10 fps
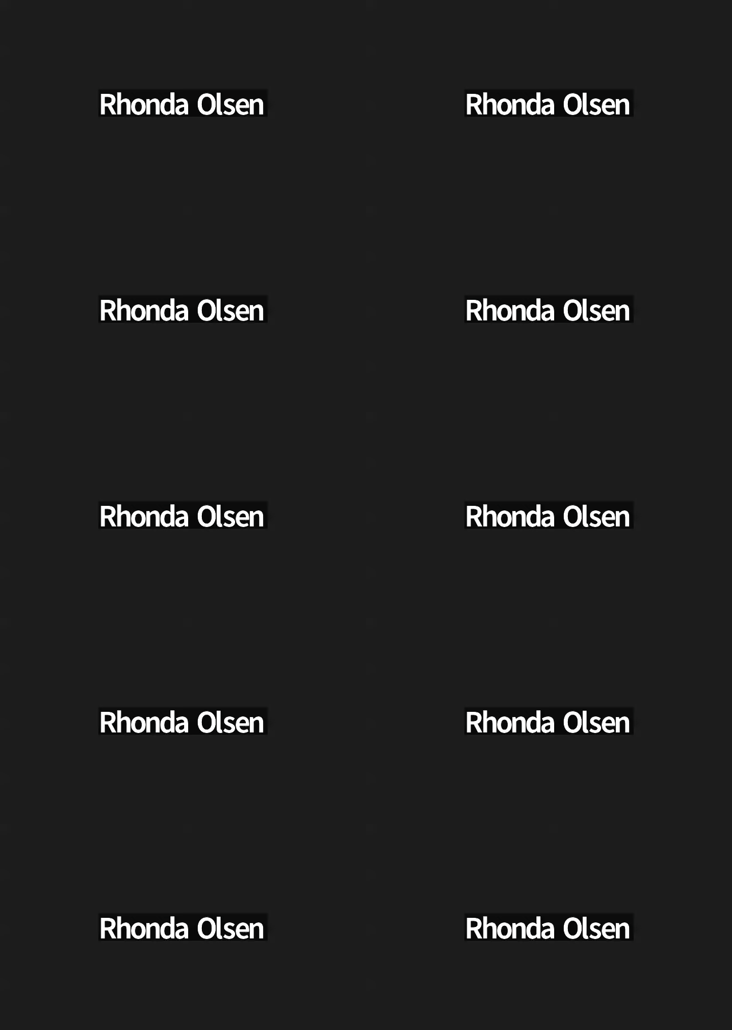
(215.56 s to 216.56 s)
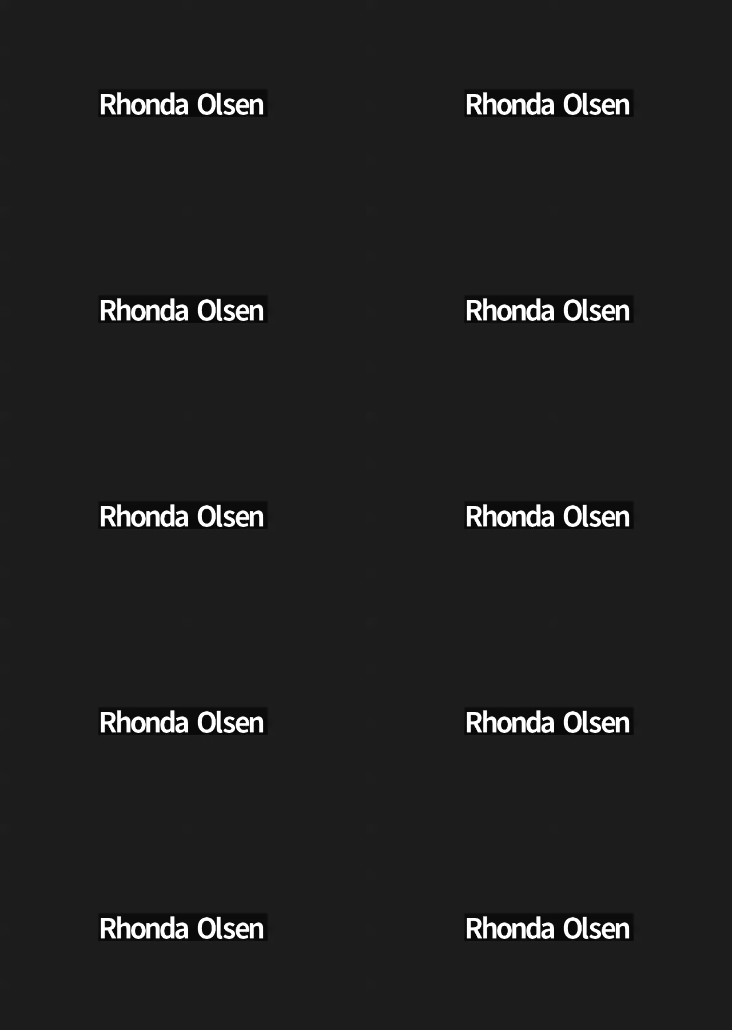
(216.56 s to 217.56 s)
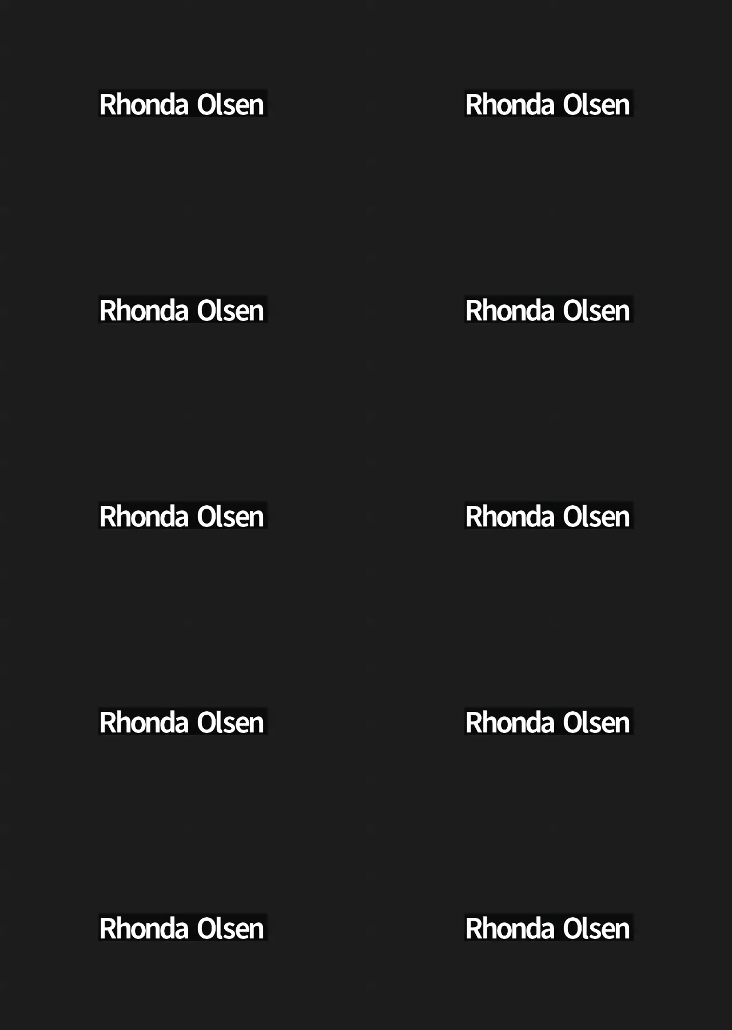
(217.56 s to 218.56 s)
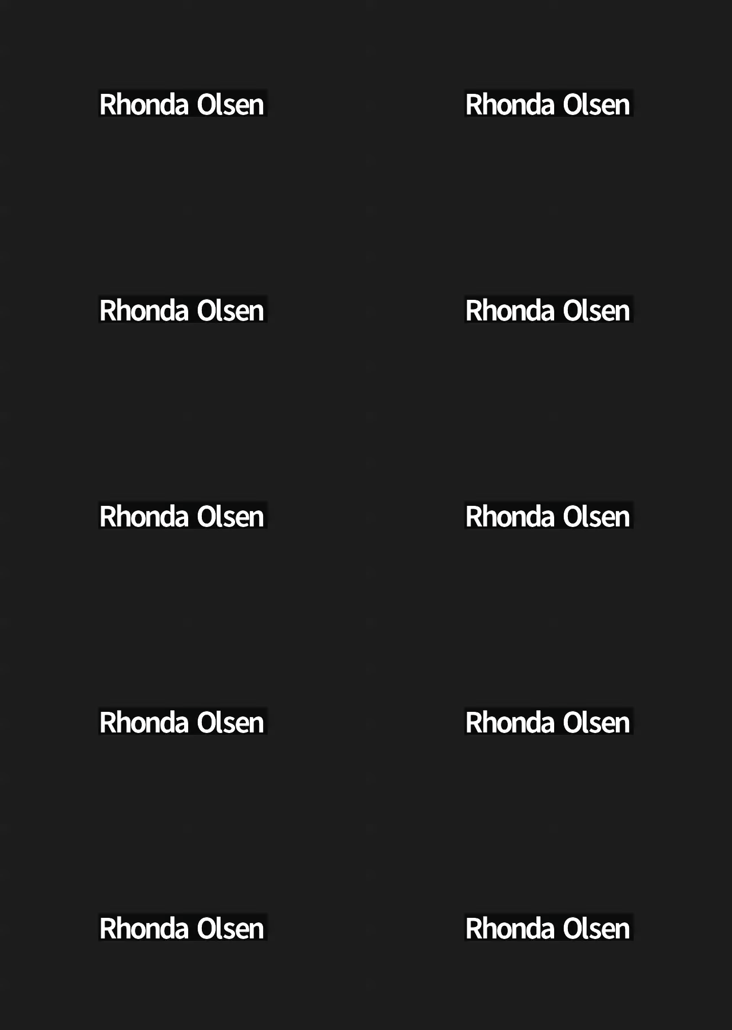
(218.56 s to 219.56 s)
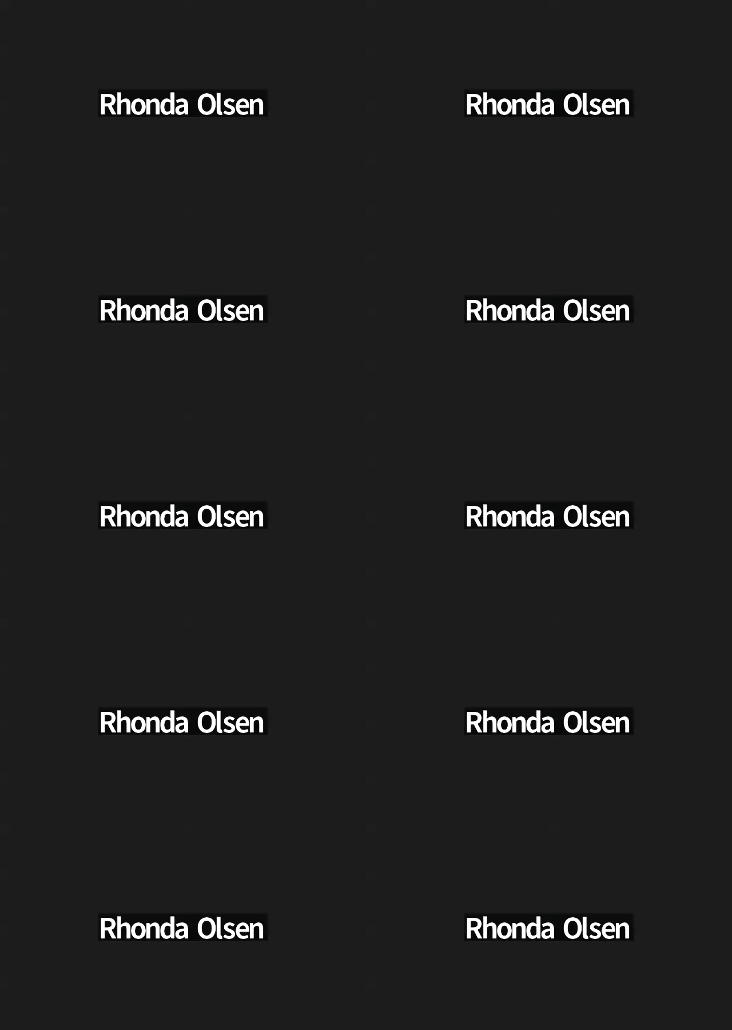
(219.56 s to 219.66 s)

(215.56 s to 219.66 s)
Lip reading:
(no speaker visible)